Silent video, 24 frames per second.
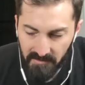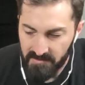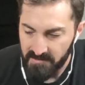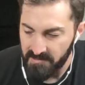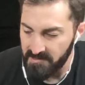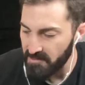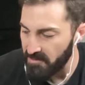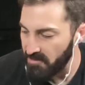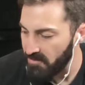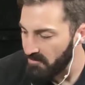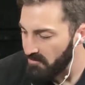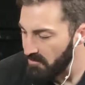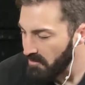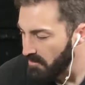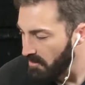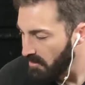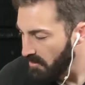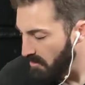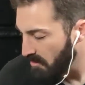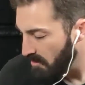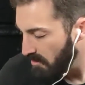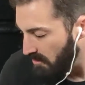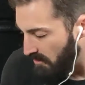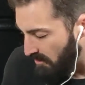So
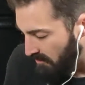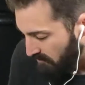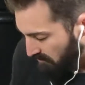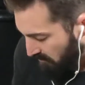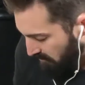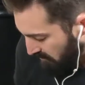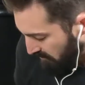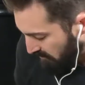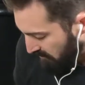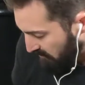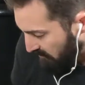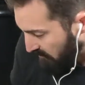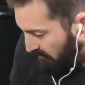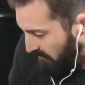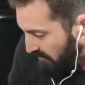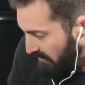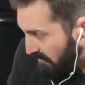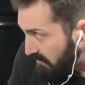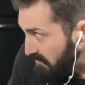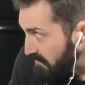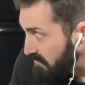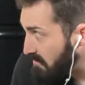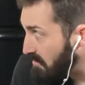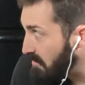in order to do
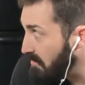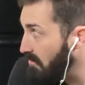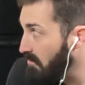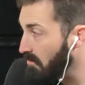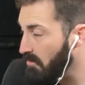this,